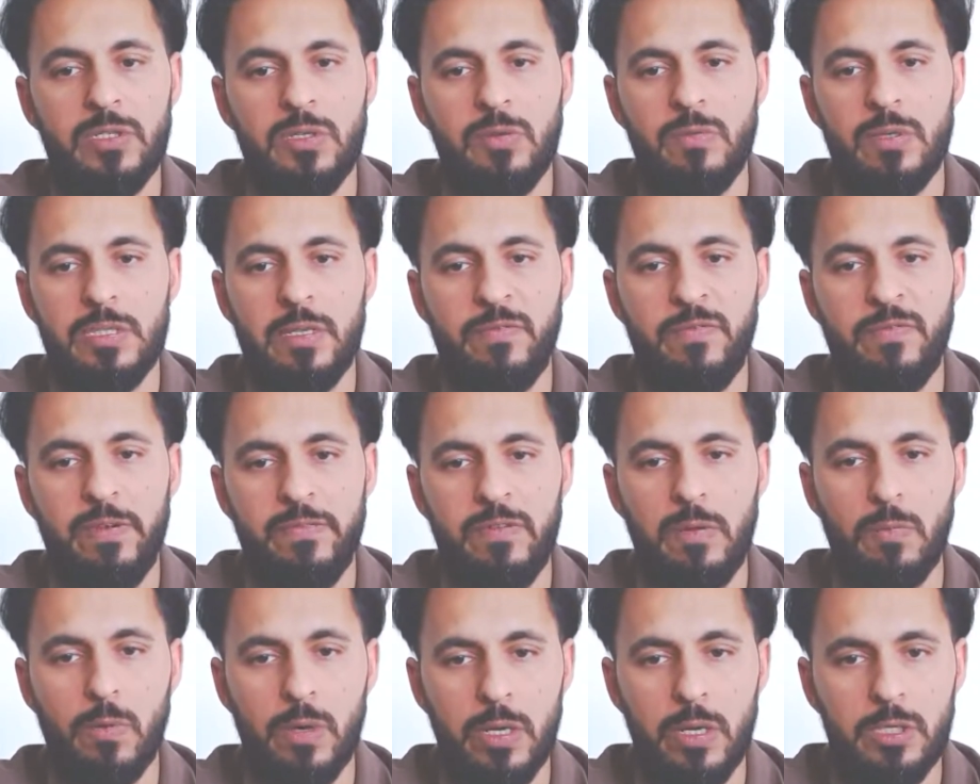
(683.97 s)
towards a
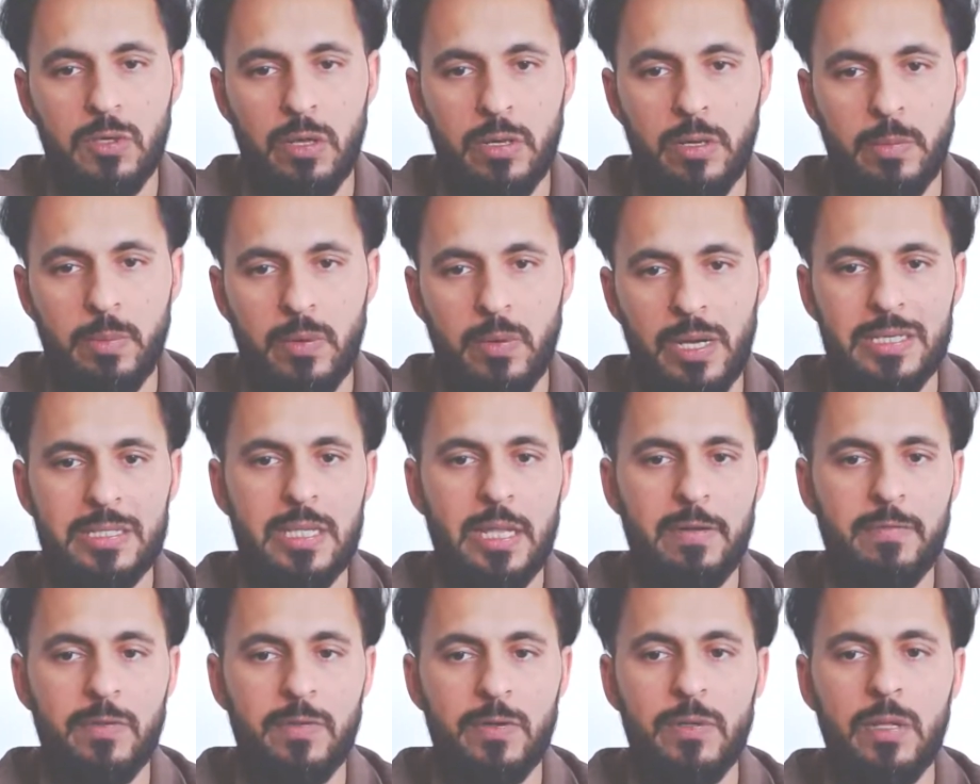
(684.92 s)
$51 price
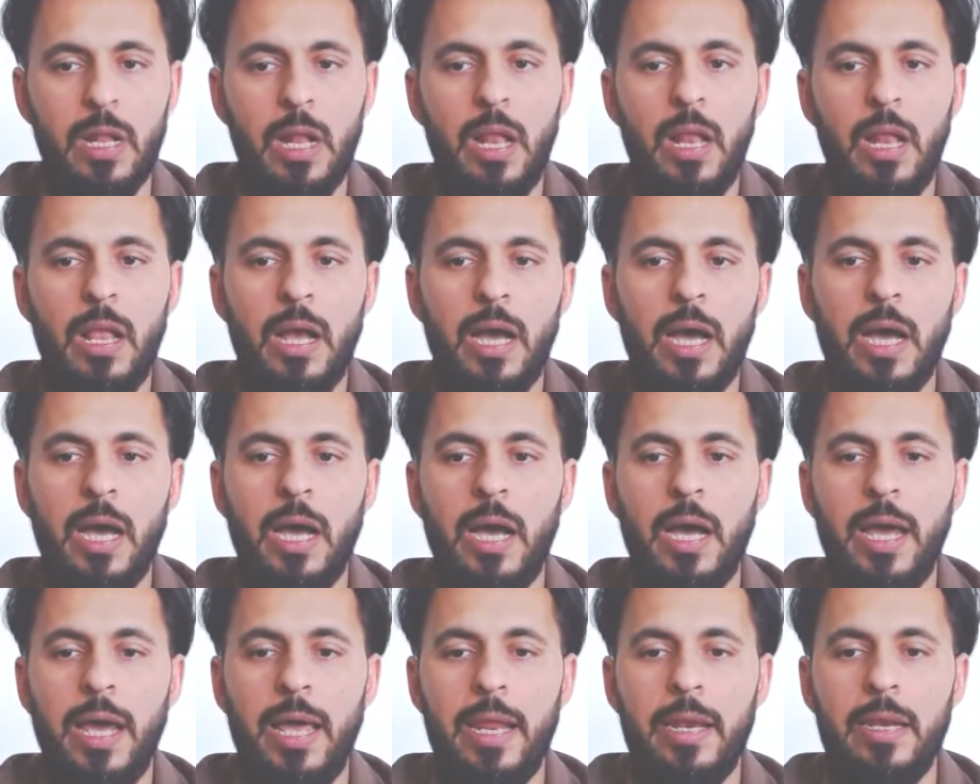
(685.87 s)
level,
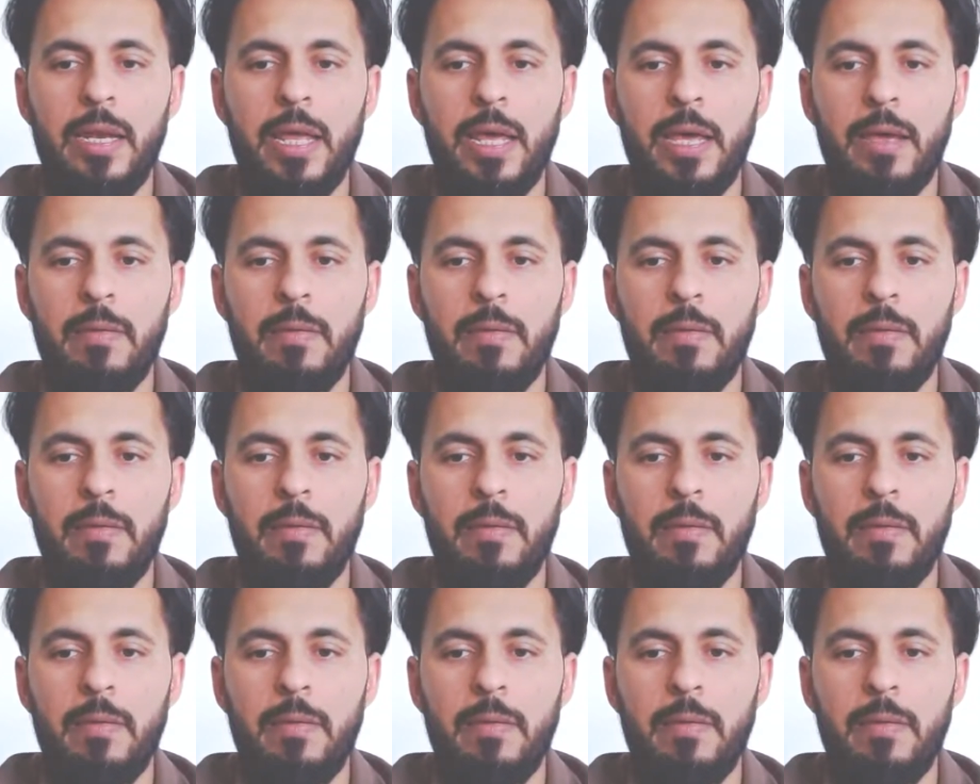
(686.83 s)
and